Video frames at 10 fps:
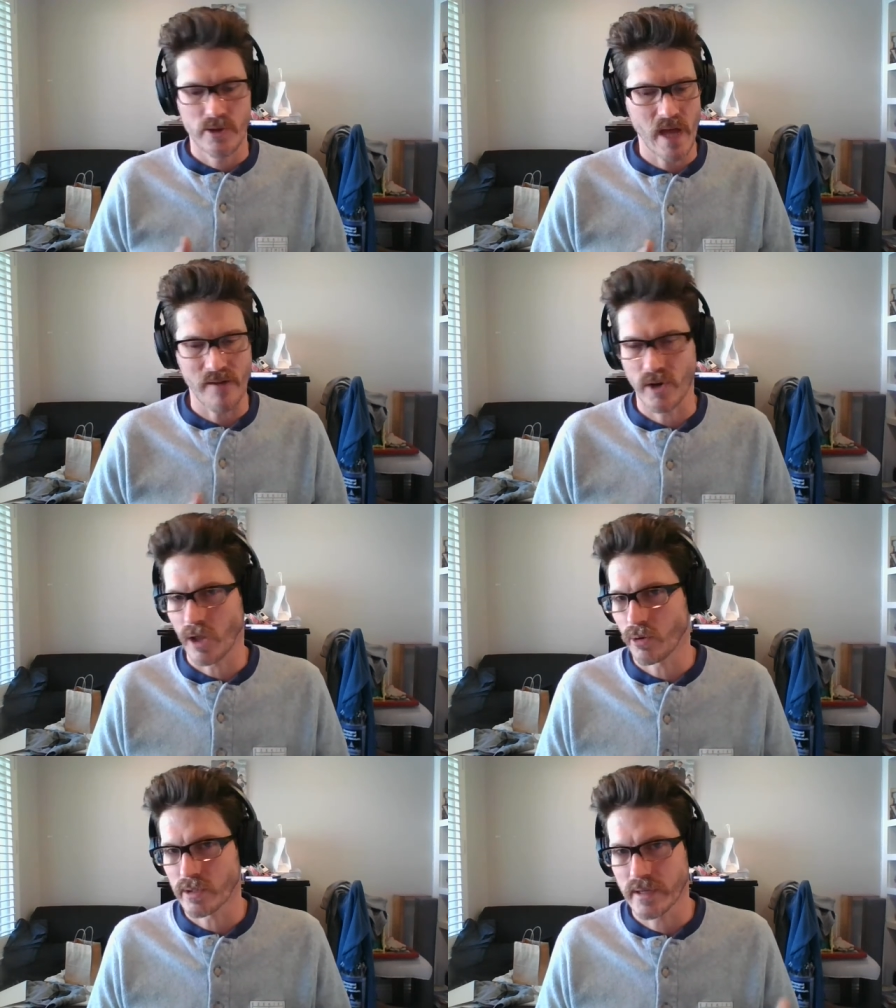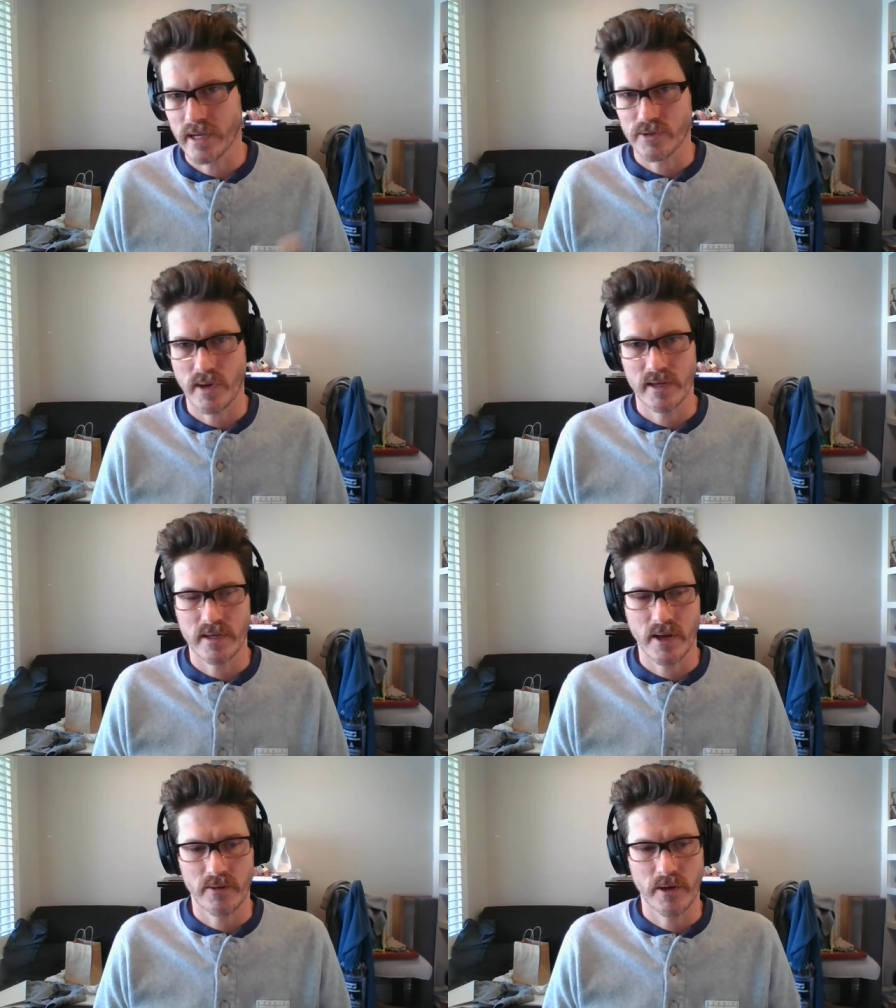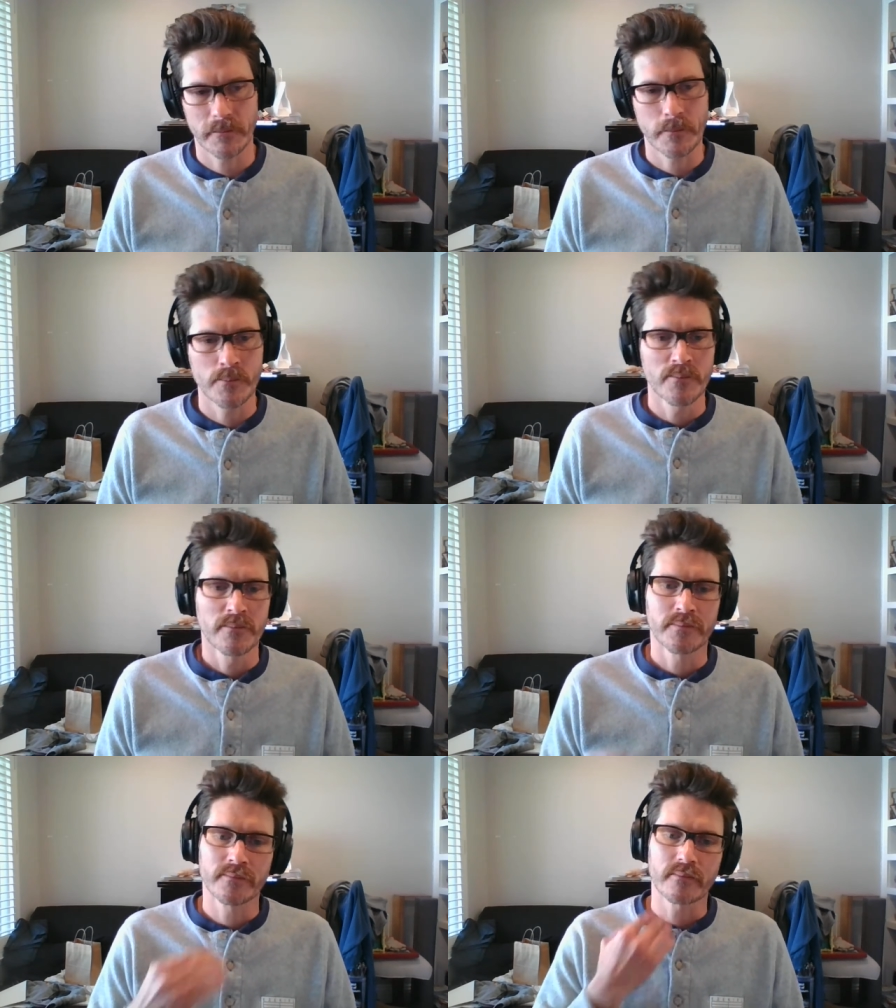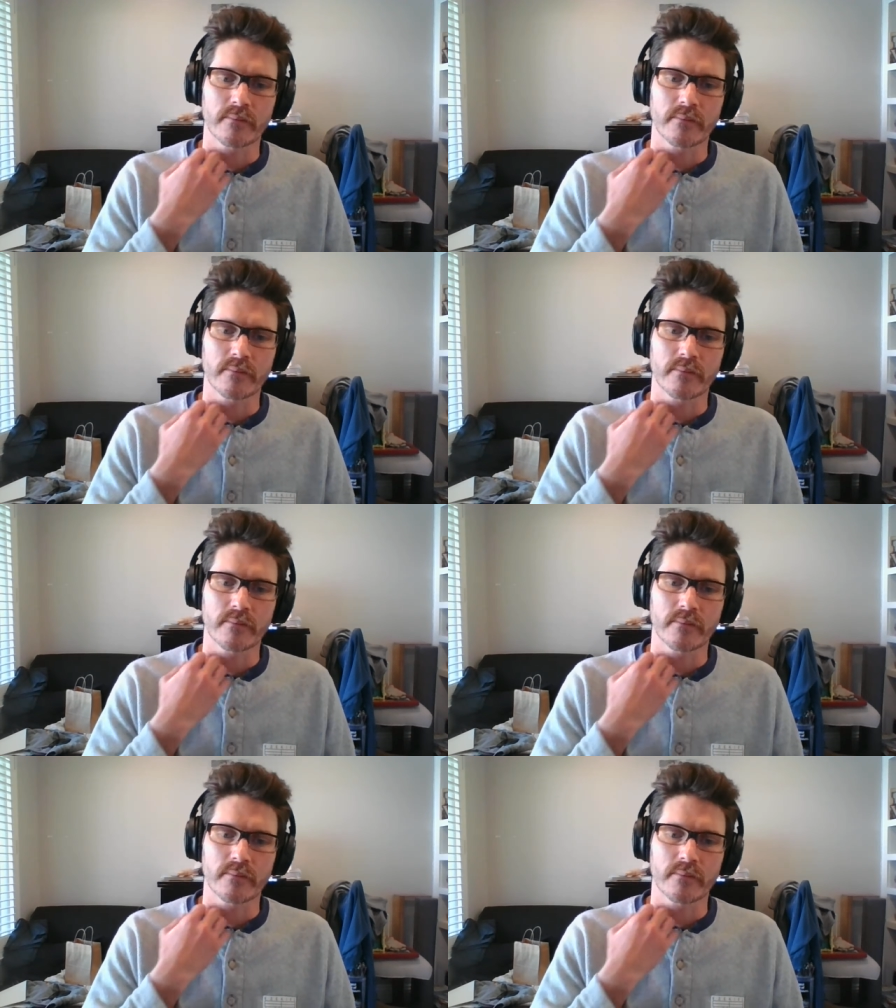You have it all organized, ready to go there.